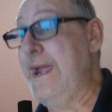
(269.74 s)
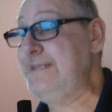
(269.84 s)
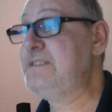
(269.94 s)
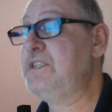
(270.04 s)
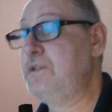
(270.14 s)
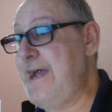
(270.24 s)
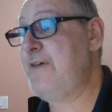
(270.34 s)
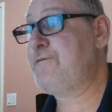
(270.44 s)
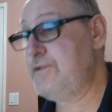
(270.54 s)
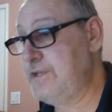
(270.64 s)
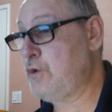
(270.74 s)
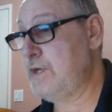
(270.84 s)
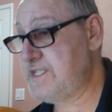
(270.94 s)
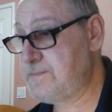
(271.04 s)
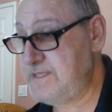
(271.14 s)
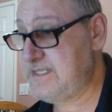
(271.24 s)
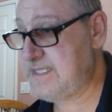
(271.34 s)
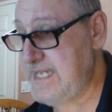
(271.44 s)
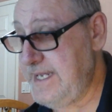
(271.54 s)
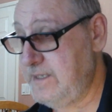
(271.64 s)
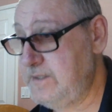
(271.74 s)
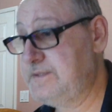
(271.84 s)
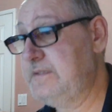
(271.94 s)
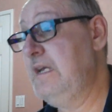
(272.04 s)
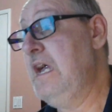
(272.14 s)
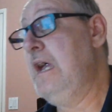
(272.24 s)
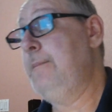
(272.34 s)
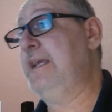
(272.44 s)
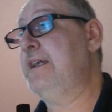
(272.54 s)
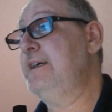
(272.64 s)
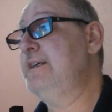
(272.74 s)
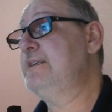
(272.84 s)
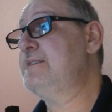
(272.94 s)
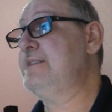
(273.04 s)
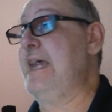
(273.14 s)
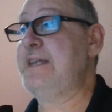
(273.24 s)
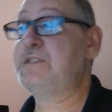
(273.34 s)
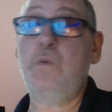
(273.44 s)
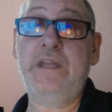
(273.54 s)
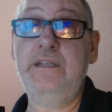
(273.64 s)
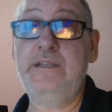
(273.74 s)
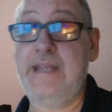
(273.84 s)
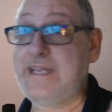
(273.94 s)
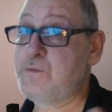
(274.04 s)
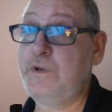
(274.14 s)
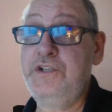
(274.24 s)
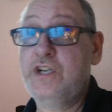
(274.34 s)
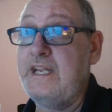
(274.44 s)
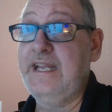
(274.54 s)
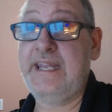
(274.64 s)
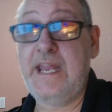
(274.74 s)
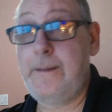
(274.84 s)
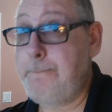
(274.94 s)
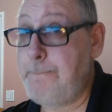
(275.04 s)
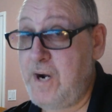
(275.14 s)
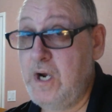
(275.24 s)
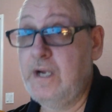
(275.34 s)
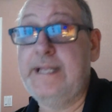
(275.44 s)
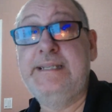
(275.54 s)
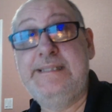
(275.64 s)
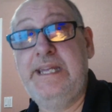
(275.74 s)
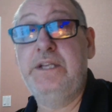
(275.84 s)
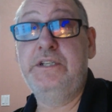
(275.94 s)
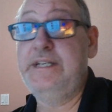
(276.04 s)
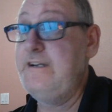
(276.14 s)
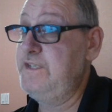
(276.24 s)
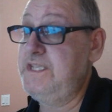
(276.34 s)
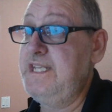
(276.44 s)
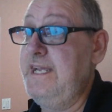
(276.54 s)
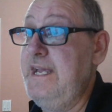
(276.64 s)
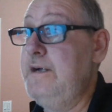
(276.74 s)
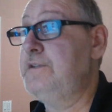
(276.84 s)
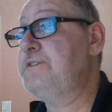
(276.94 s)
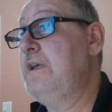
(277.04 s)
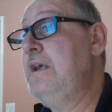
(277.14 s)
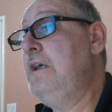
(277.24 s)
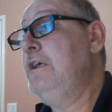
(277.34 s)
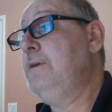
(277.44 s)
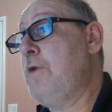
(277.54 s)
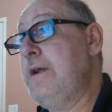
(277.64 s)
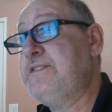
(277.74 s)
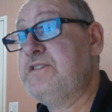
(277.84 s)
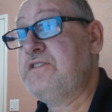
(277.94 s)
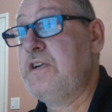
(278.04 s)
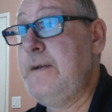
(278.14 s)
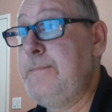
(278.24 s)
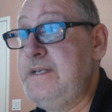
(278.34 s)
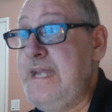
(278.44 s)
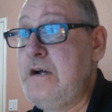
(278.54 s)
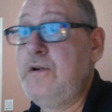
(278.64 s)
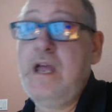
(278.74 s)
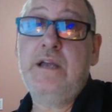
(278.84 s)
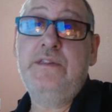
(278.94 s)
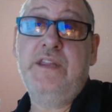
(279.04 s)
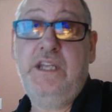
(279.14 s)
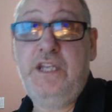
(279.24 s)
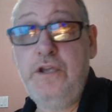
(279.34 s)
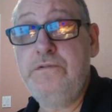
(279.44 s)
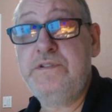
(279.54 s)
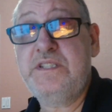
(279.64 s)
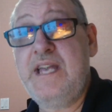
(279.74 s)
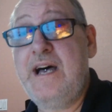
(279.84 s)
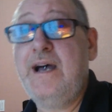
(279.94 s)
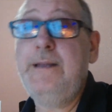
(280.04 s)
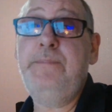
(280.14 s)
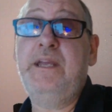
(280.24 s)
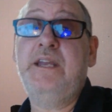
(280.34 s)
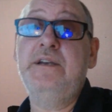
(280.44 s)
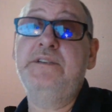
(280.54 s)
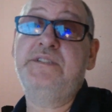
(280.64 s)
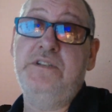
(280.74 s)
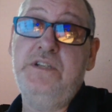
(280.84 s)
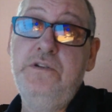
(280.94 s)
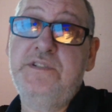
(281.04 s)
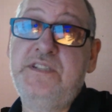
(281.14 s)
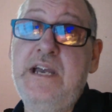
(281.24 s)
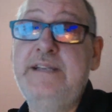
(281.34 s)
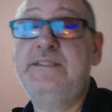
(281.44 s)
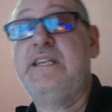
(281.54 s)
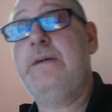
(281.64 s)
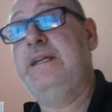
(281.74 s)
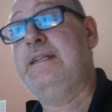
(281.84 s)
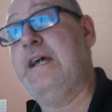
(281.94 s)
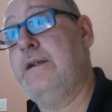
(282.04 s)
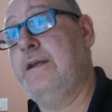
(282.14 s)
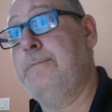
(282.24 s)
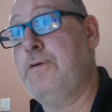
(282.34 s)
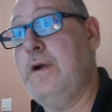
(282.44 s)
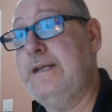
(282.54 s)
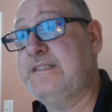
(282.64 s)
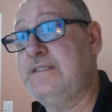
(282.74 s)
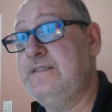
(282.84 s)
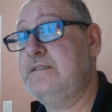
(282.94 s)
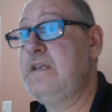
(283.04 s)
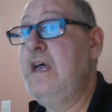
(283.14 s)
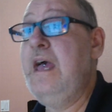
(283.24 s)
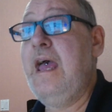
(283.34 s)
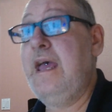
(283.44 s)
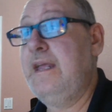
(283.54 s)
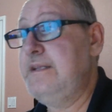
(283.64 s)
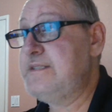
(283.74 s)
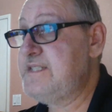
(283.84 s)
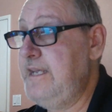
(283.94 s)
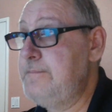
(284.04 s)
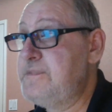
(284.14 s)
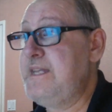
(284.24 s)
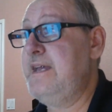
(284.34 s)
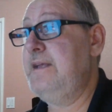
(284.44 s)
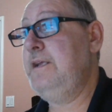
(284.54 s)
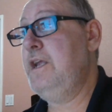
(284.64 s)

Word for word: until after the Christmas sales, because that's when you're going to get a bargain deal and everything else. Prices are coming down on the used side because the new side's coming down on prices, and it seems that, you